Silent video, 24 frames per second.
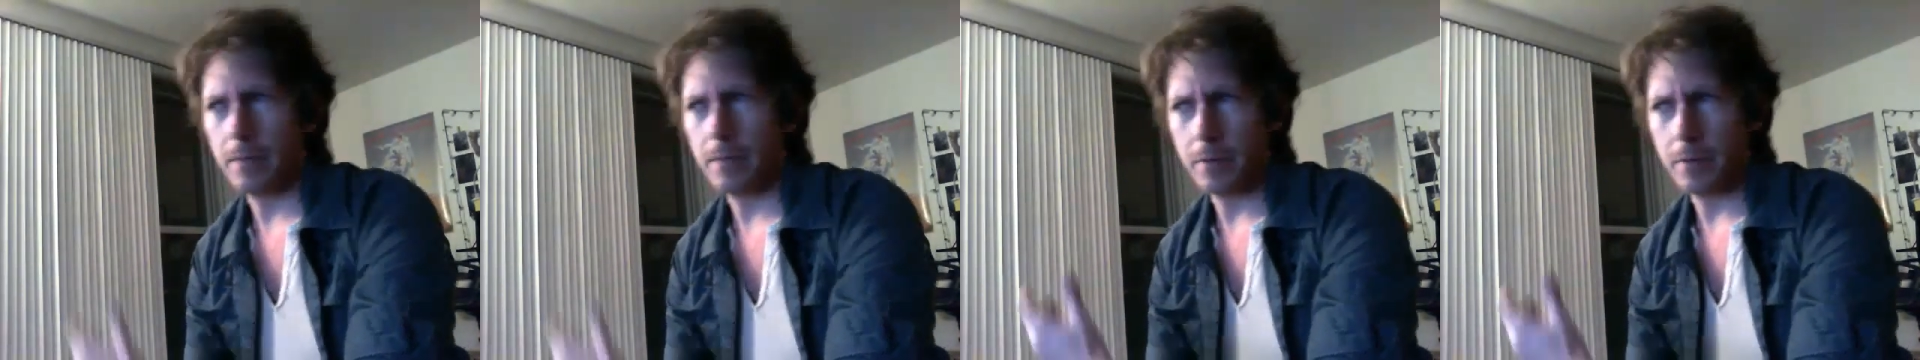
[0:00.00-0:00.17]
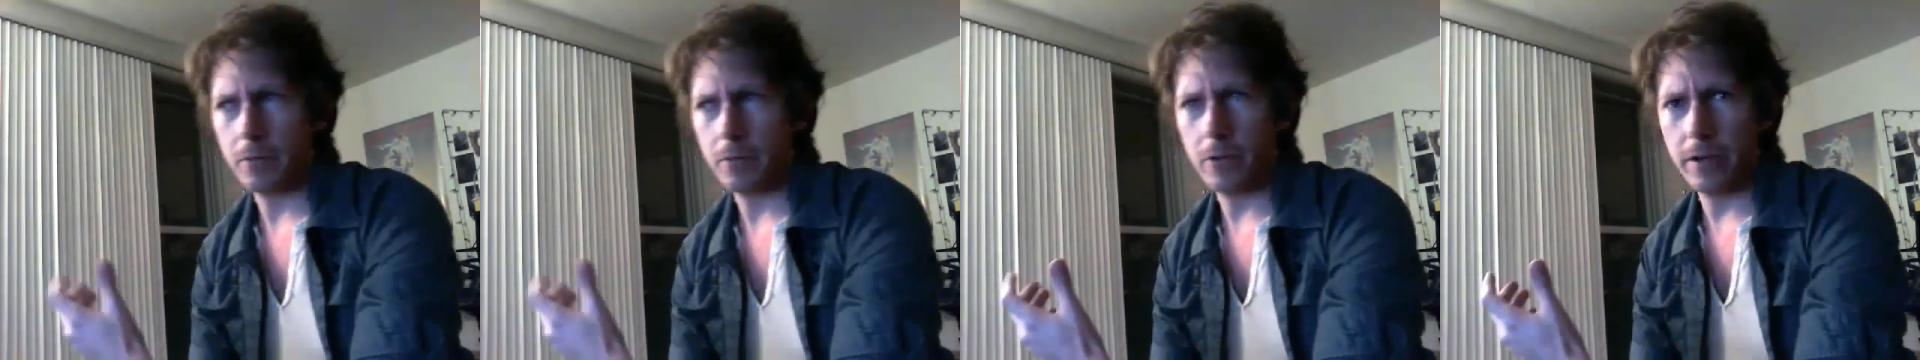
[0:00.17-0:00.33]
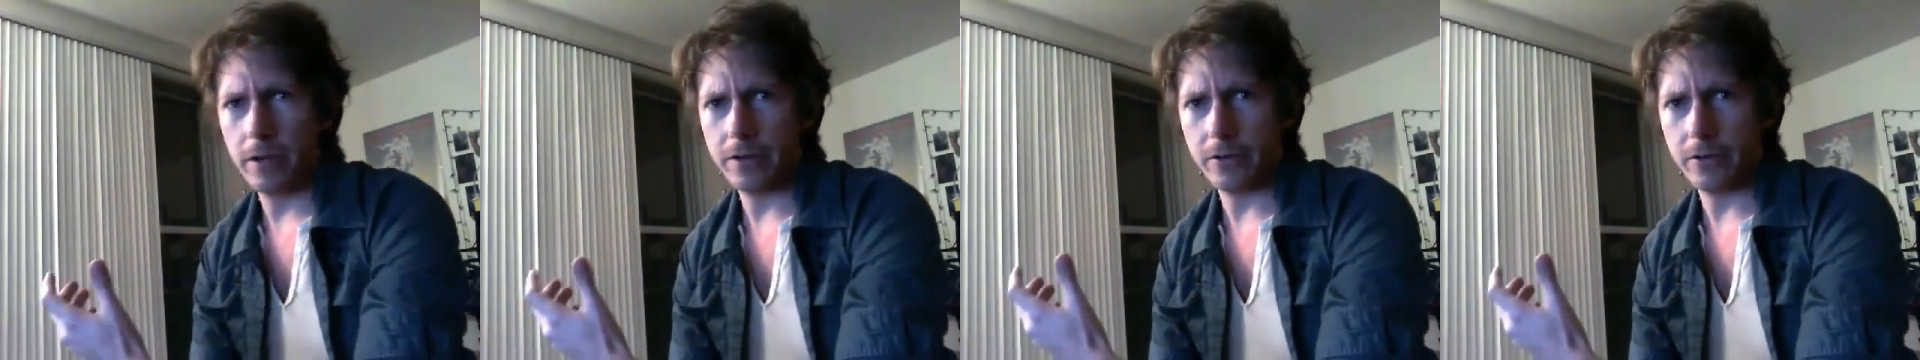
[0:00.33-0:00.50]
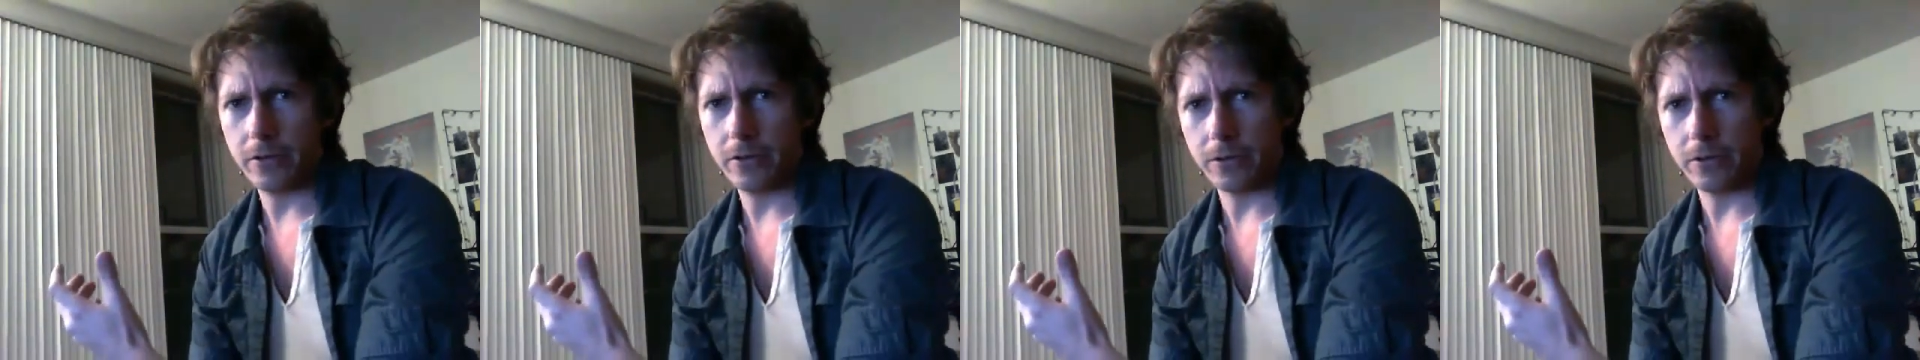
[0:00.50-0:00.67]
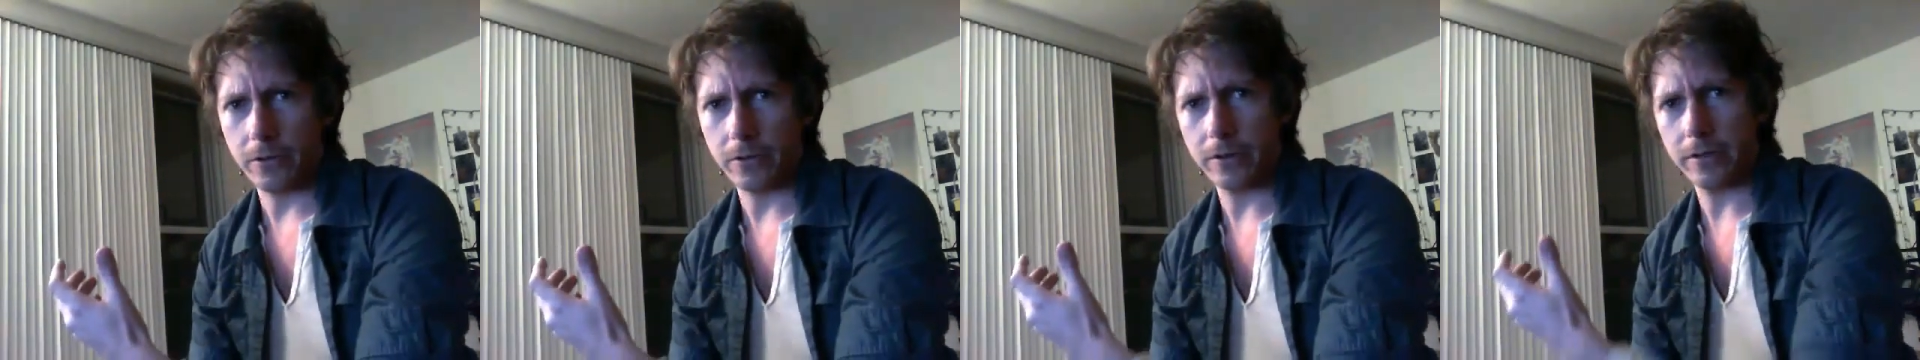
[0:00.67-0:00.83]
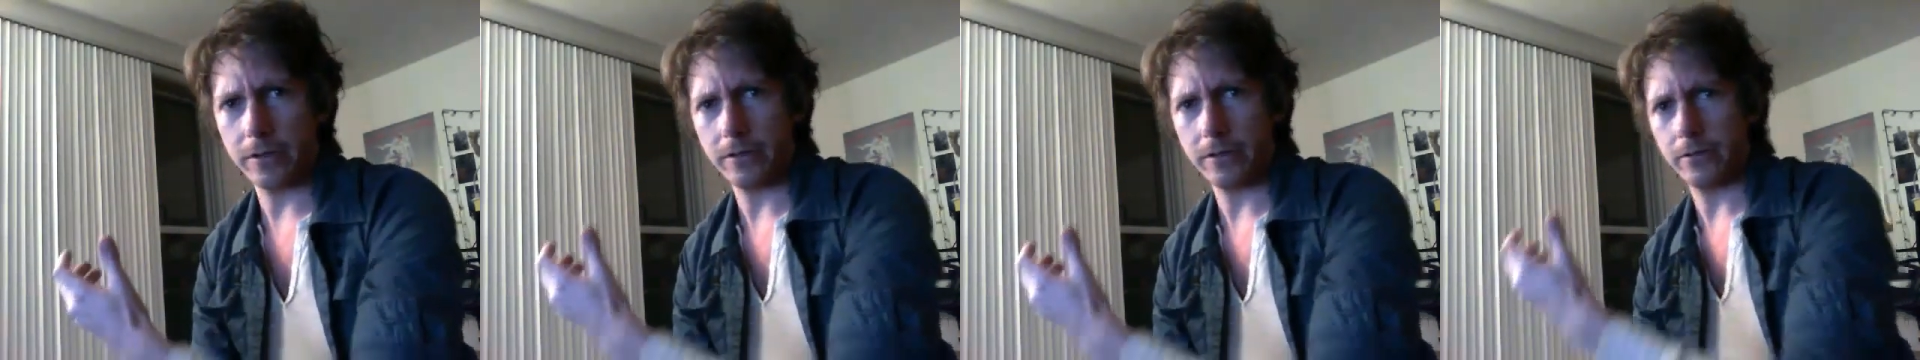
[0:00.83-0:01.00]
been wanting to
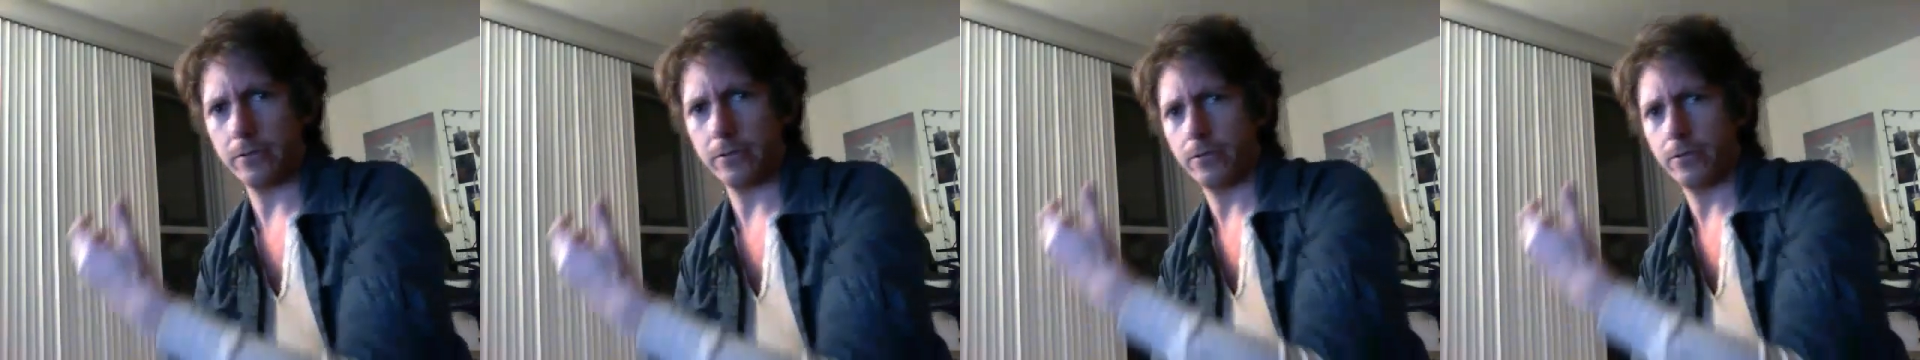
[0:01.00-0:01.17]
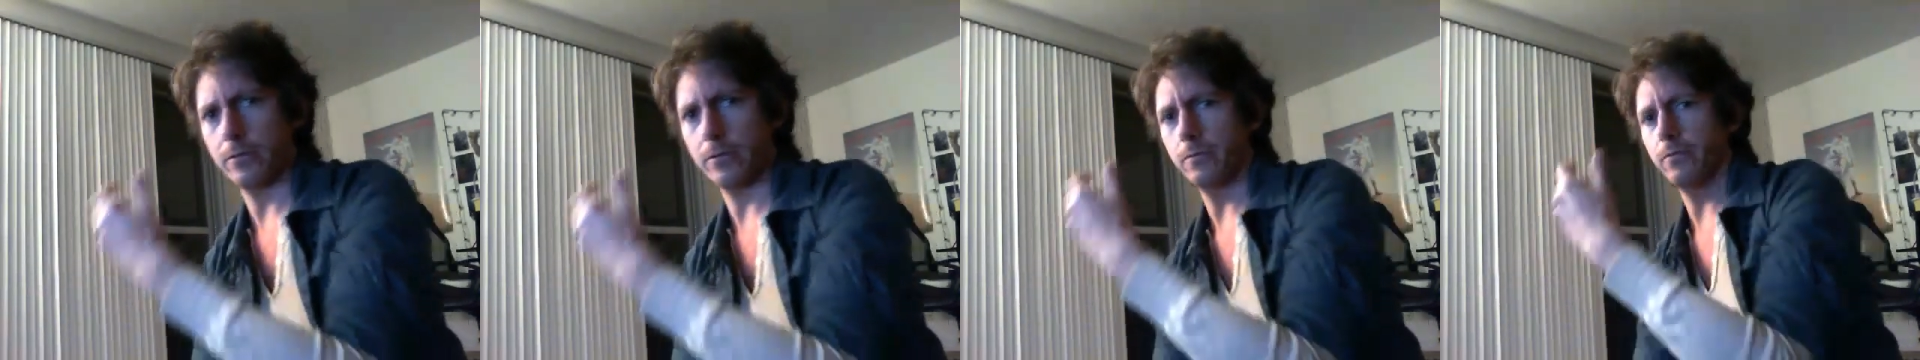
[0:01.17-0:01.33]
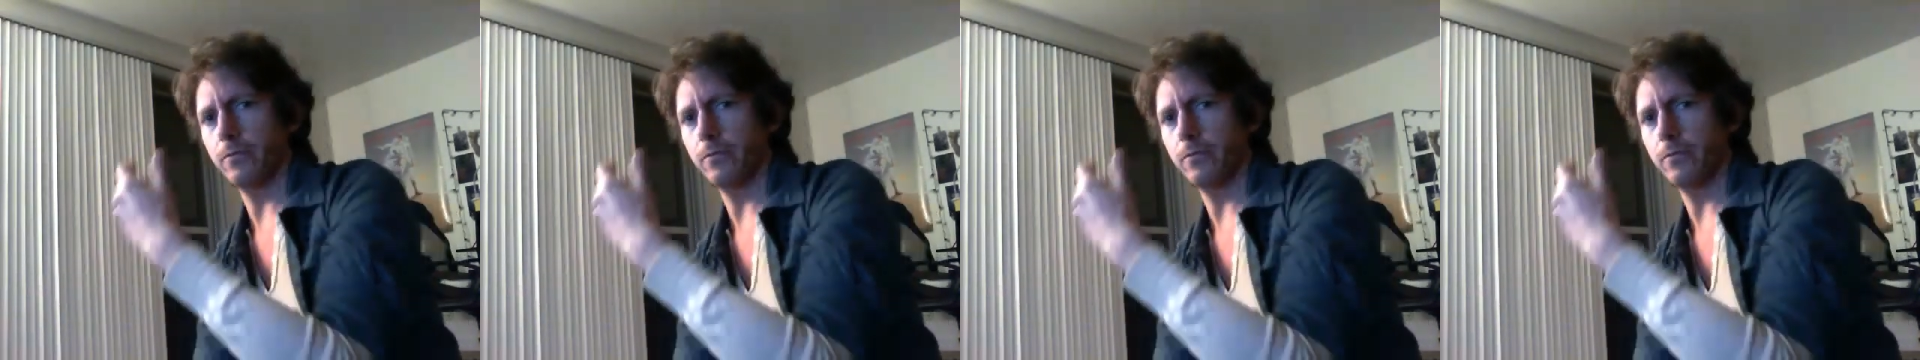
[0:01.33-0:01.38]
record a YouTube